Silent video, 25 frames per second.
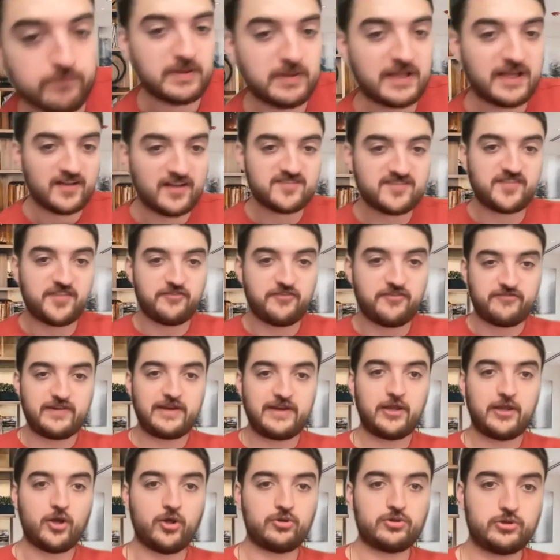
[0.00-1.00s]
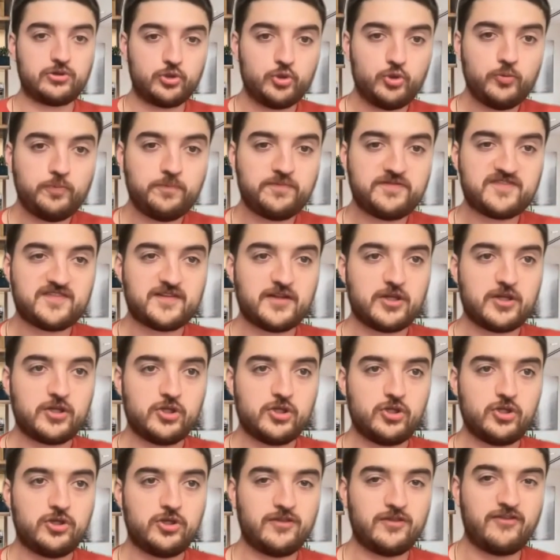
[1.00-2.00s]
because the video loops
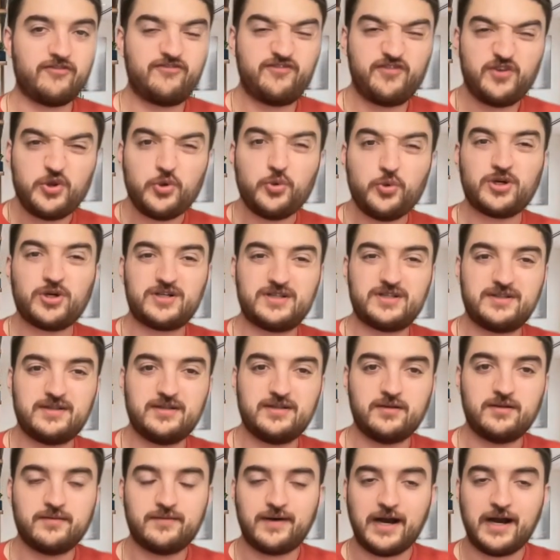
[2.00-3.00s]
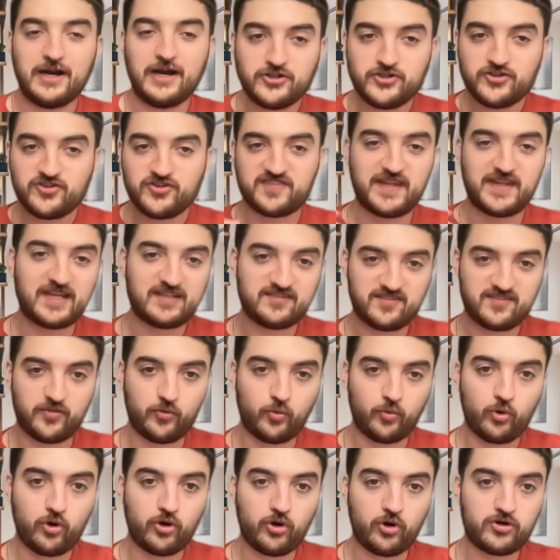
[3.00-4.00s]
the viewer understands
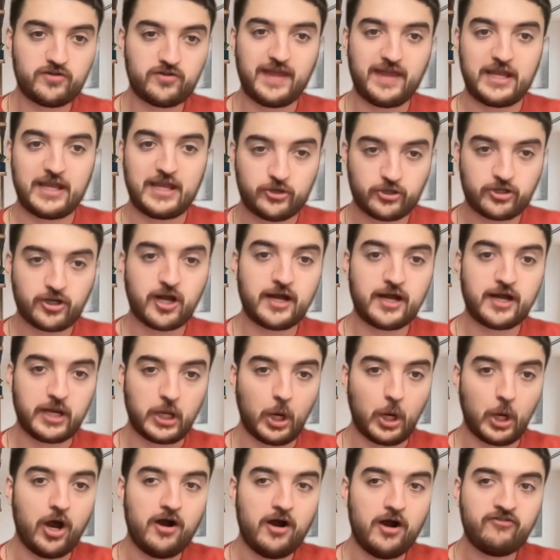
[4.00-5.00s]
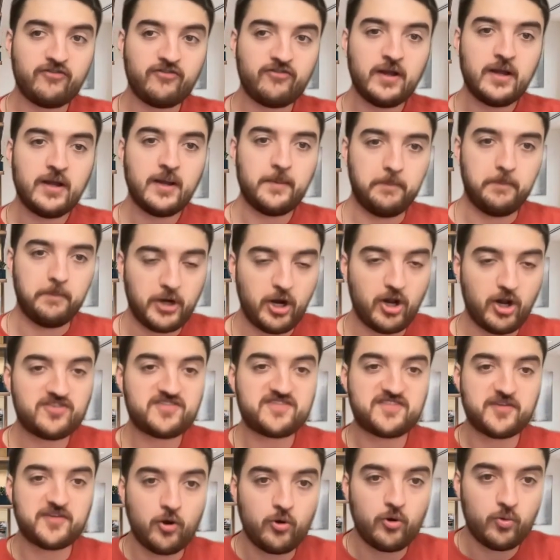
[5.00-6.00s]
the word that you're cutting off, but
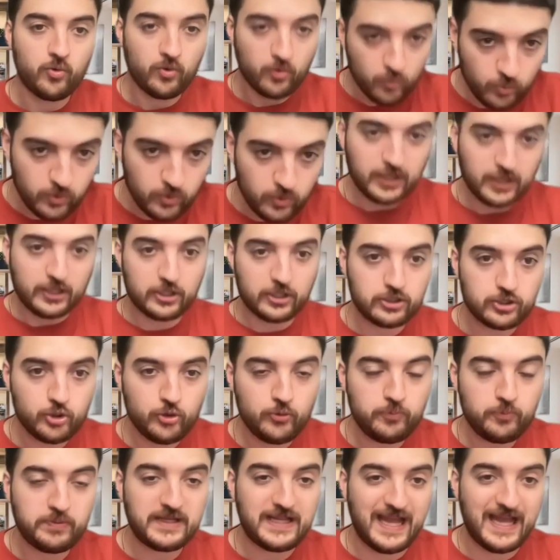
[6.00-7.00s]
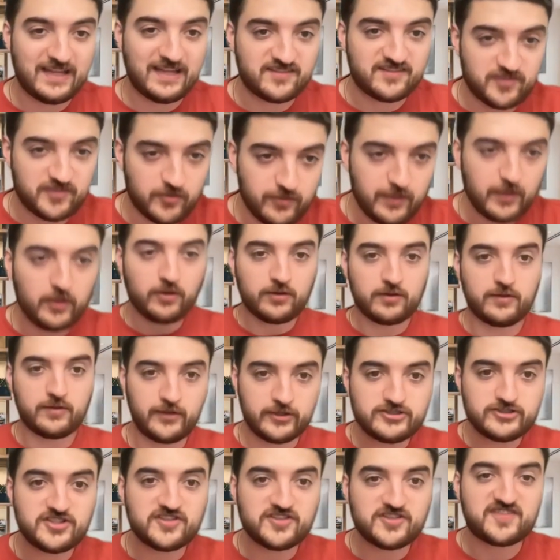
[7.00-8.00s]
also it'll loop again. So they'll,
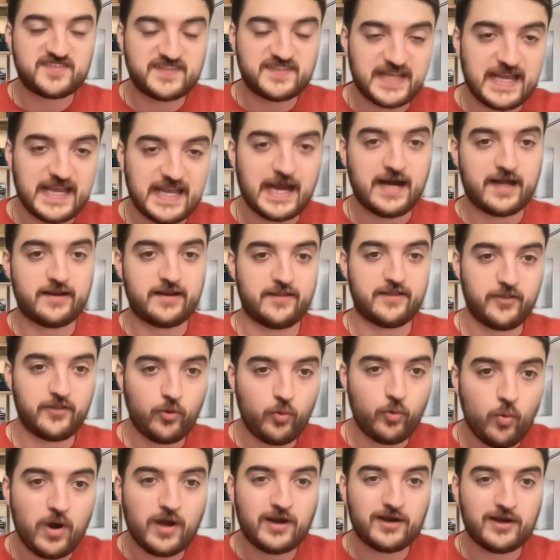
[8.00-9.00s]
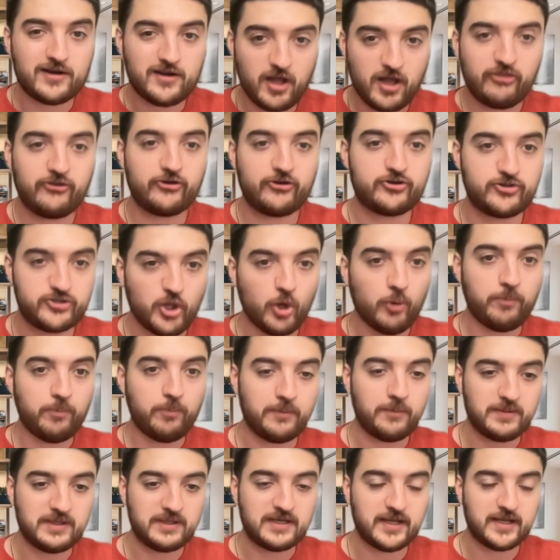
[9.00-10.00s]
they'll just stay on it. They'll want another
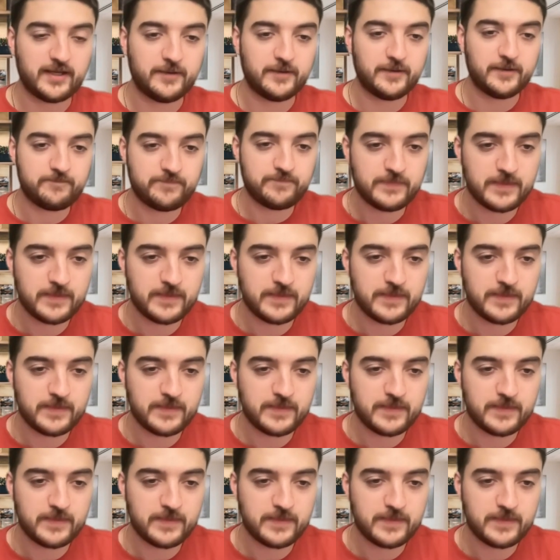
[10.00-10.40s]
dopamine hit.